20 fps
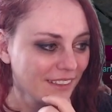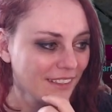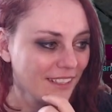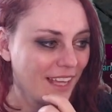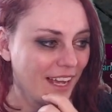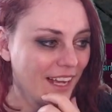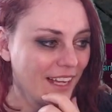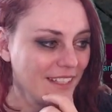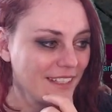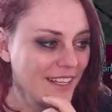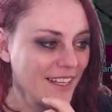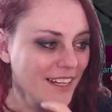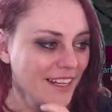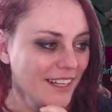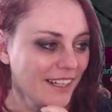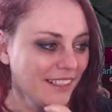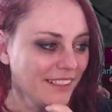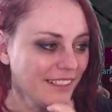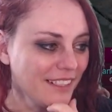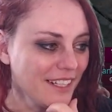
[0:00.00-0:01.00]
As
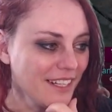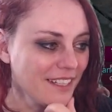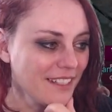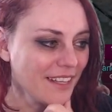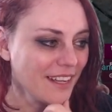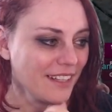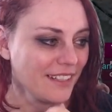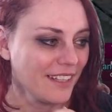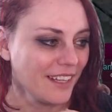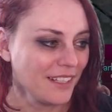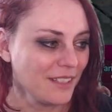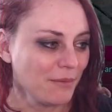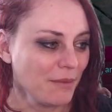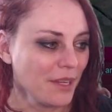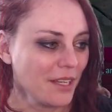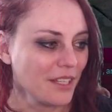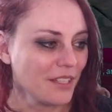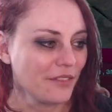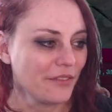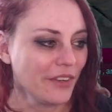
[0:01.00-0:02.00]
Aleane is saying, that make
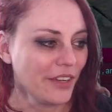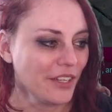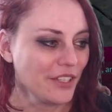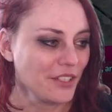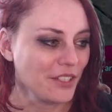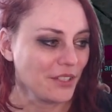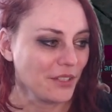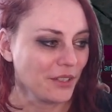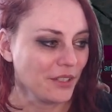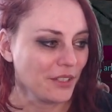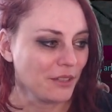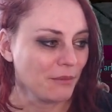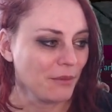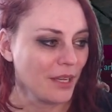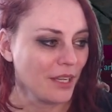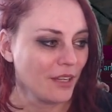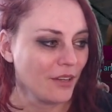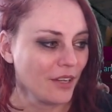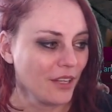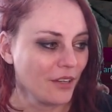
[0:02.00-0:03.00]
it fun too. It make
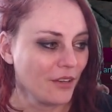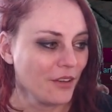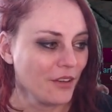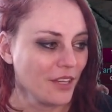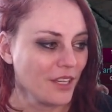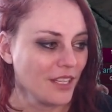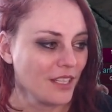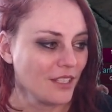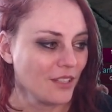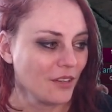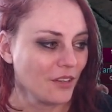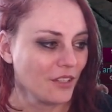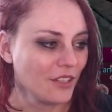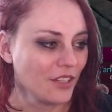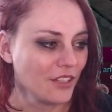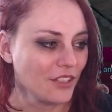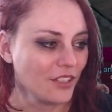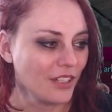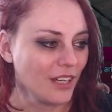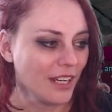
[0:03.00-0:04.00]
going into a
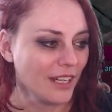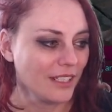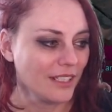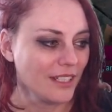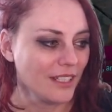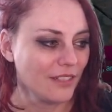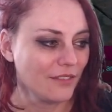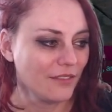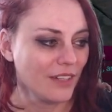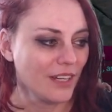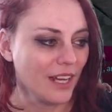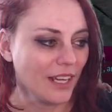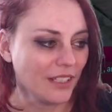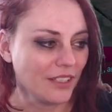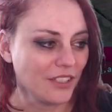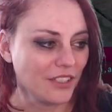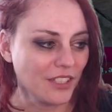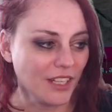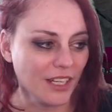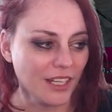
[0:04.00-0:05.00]
dungeon like this feel like a
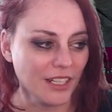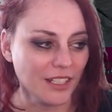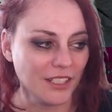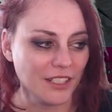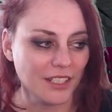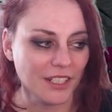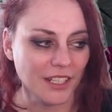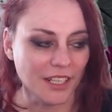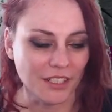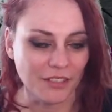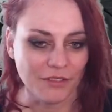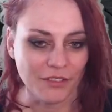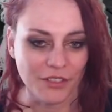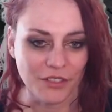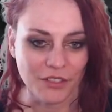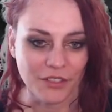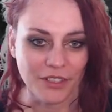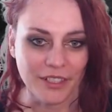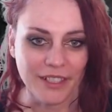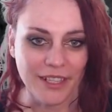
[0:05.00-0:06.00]
challenging
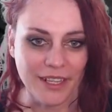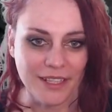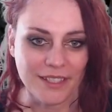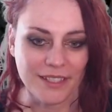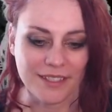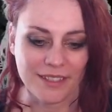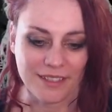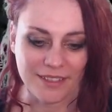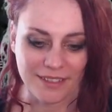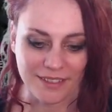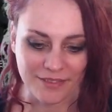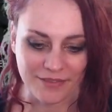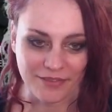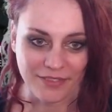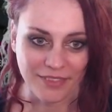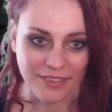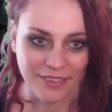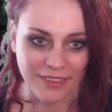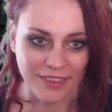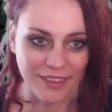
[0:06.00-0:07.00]
adventure. Yes,
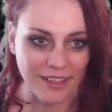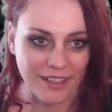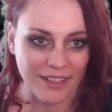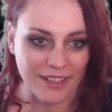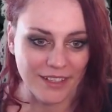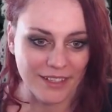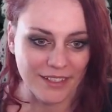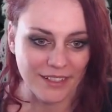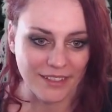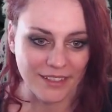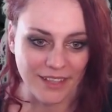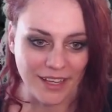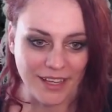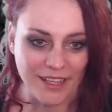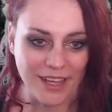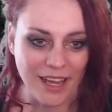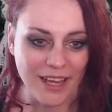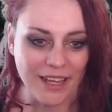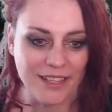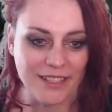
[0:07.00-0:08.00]

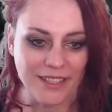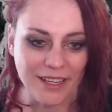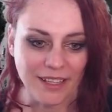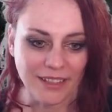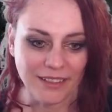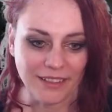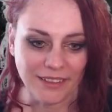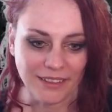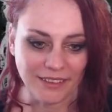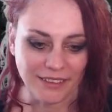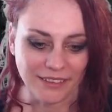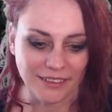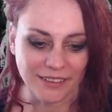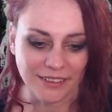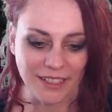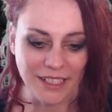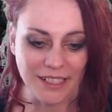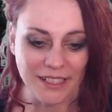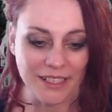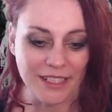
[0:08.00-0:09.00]
Exactly.
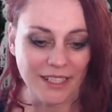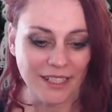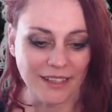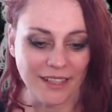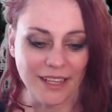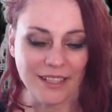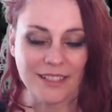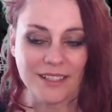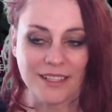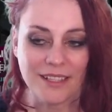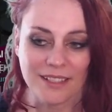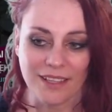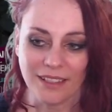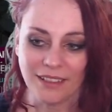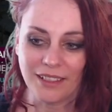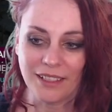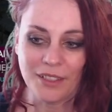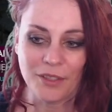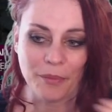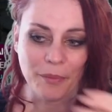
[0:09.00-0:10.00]
And that's
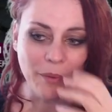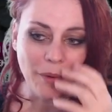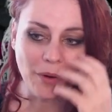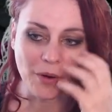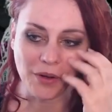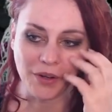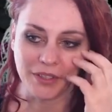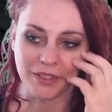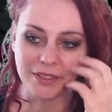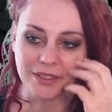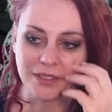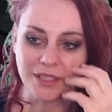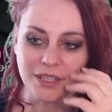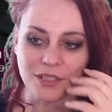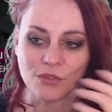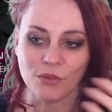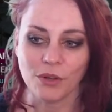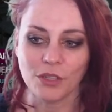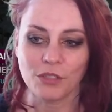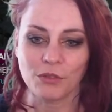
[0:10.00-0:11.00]
exactly the point. That's
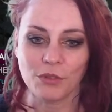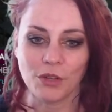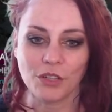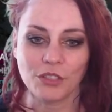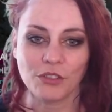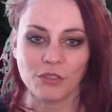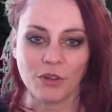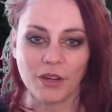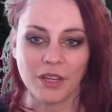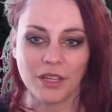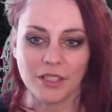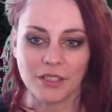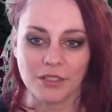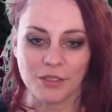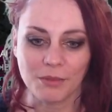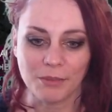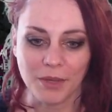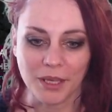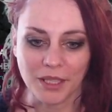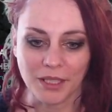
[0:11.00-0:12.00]
what we are trying to
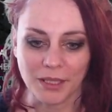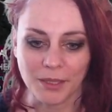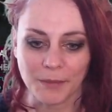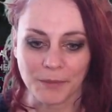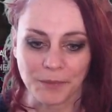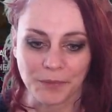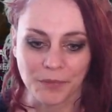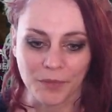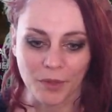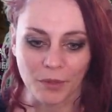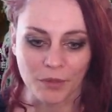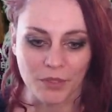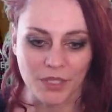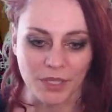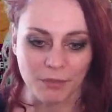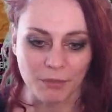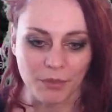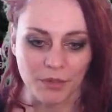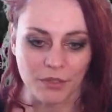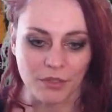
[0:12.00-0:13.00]
make with
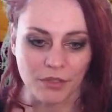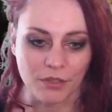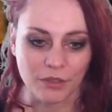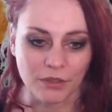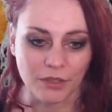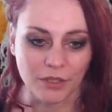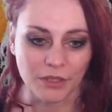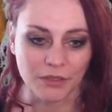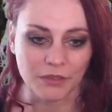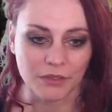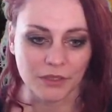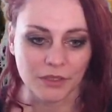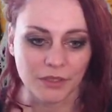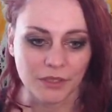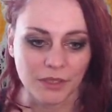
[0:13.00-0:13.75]
Embers Adrift.